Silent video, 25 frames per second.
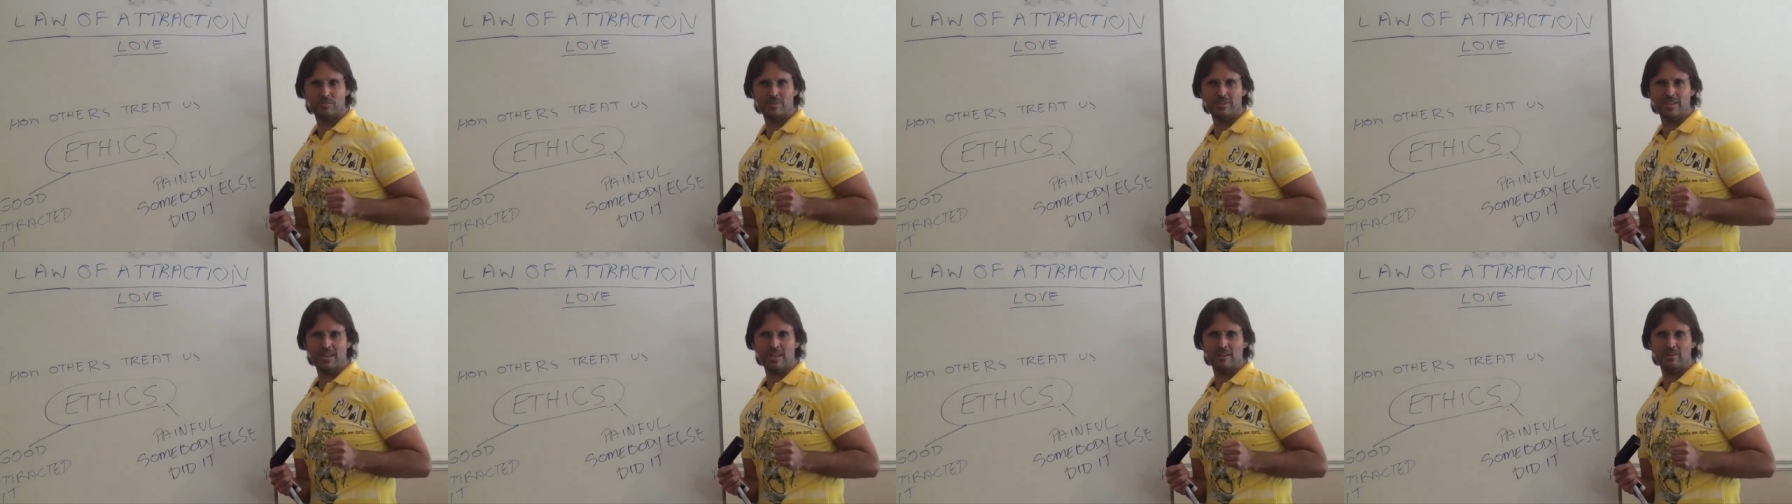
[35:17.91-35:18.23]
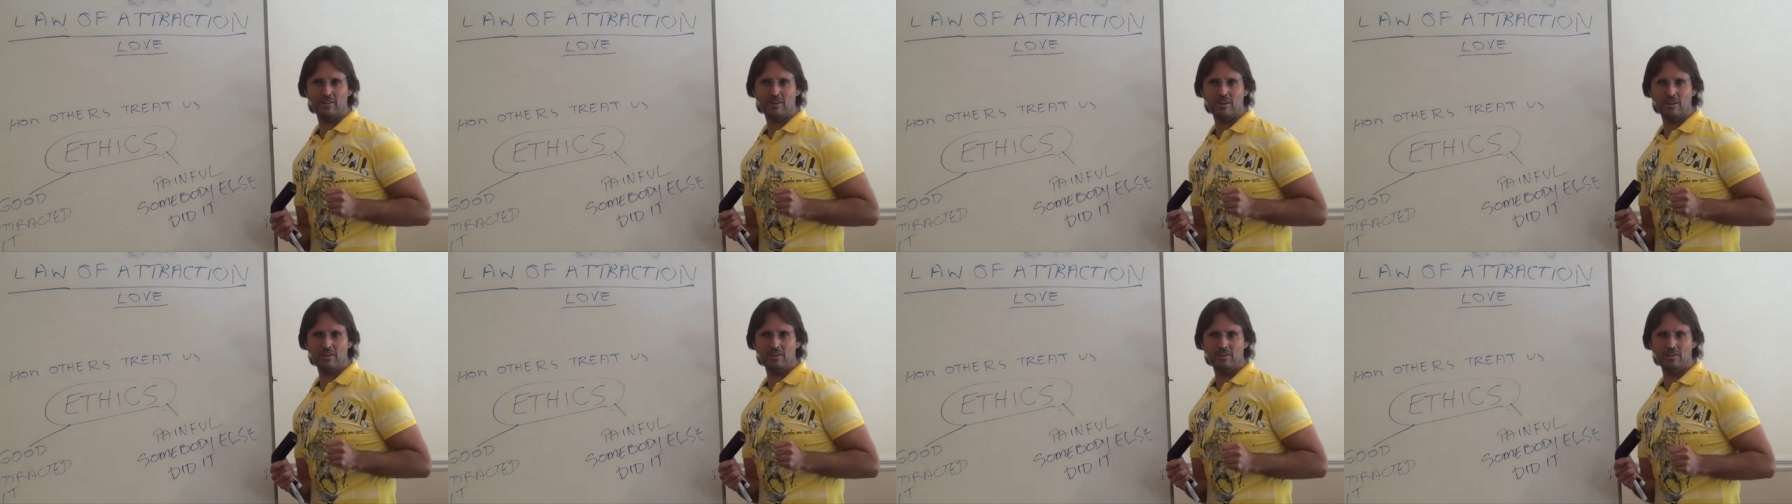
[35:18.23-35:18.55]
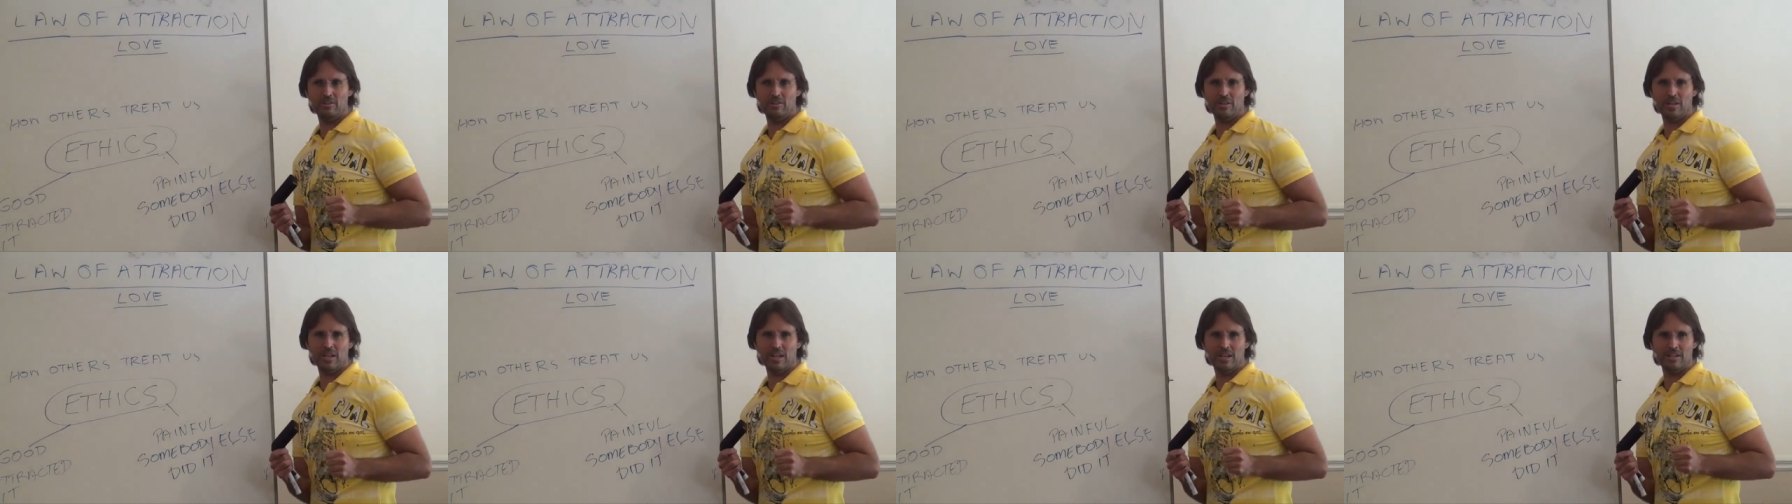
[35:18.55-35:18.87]
with our
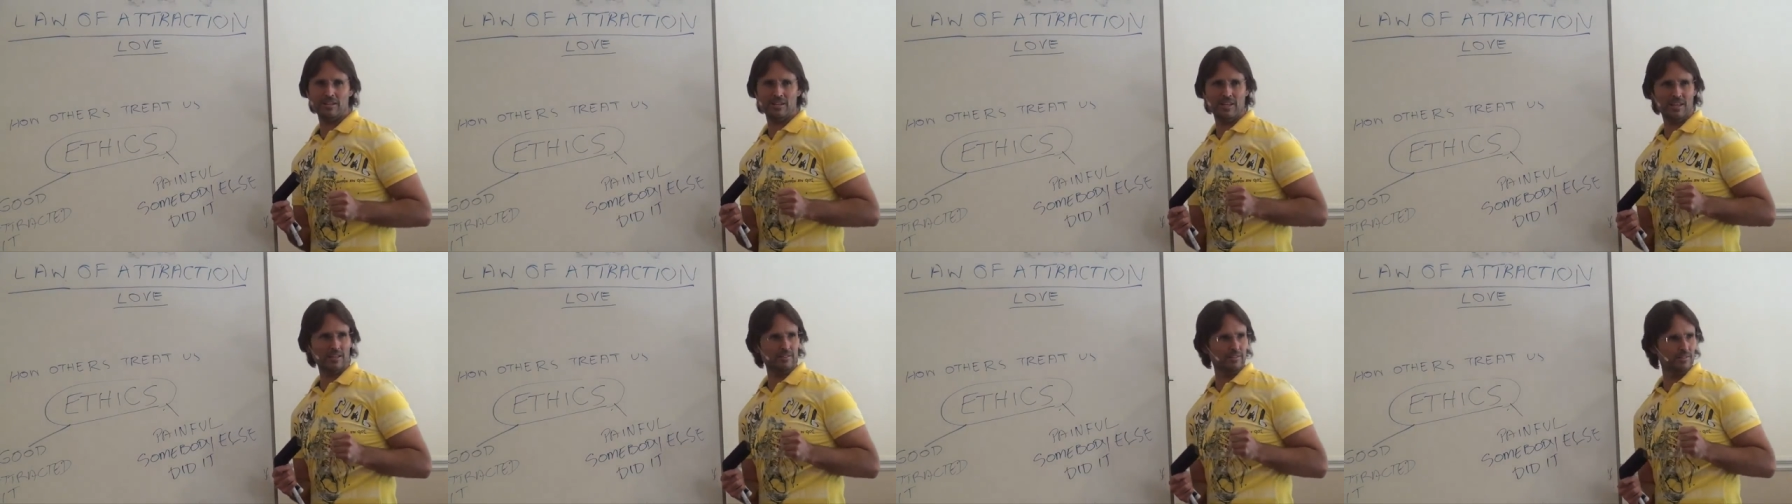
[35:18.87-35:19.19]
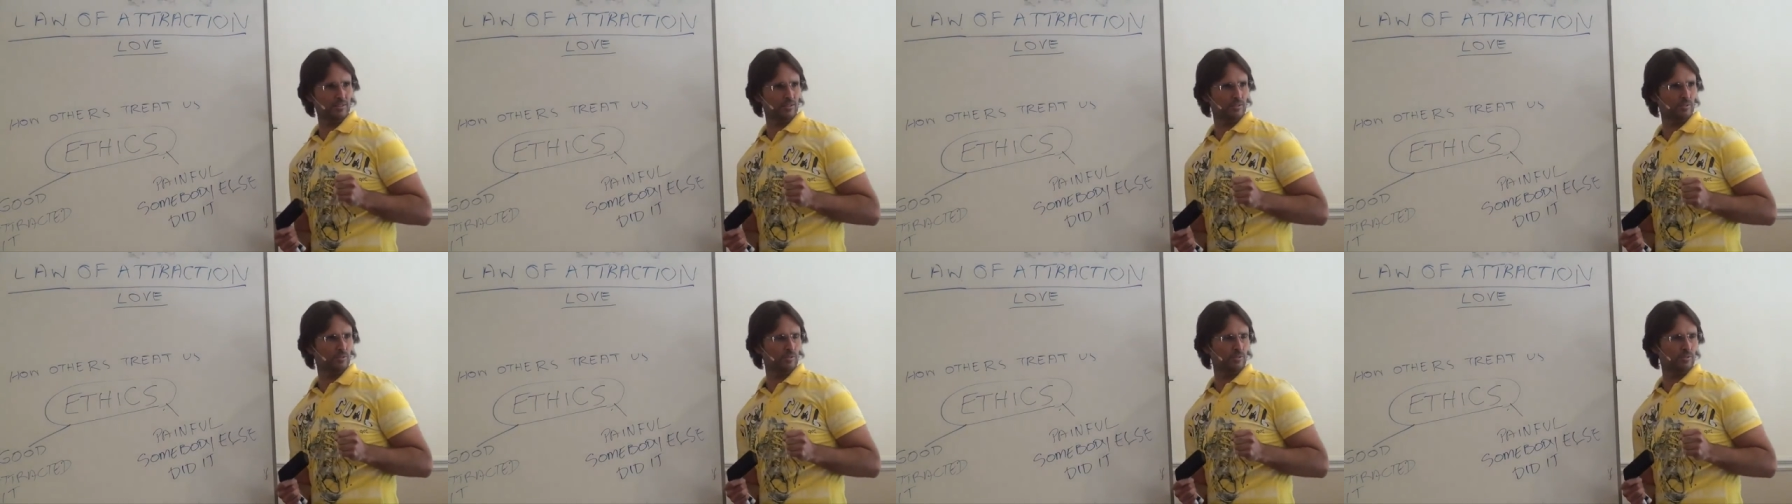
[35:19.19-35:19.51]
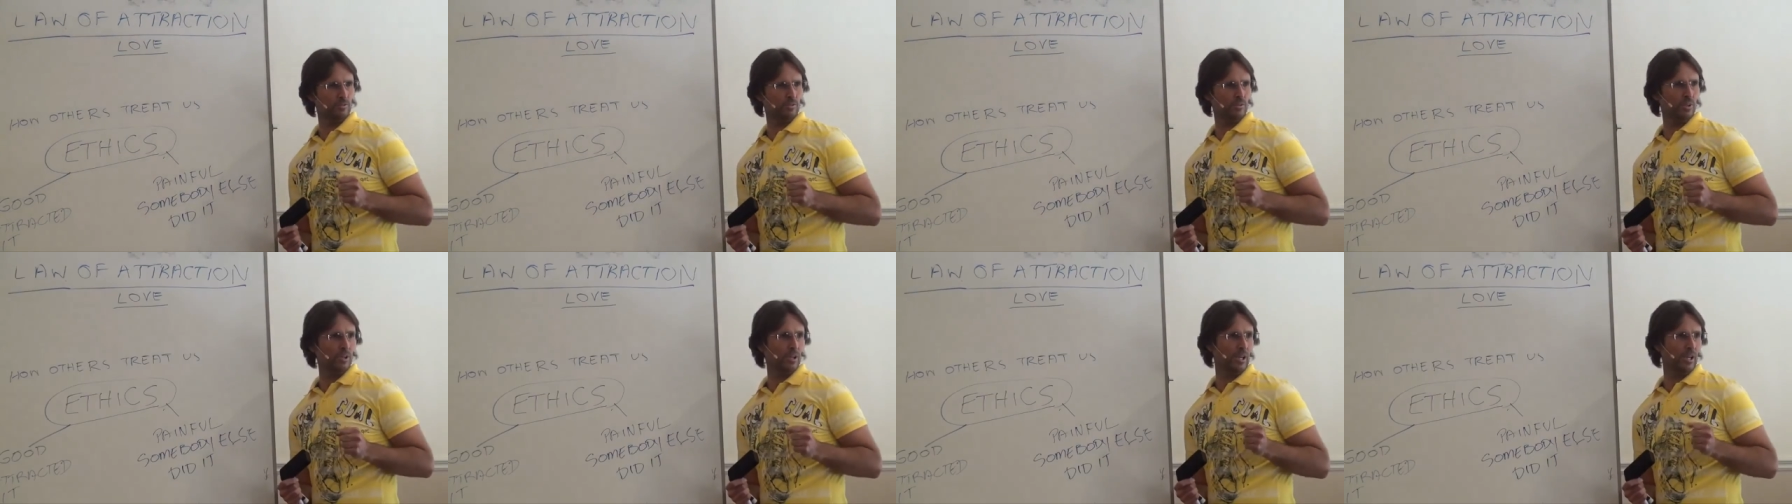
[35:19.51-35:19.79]
own unethical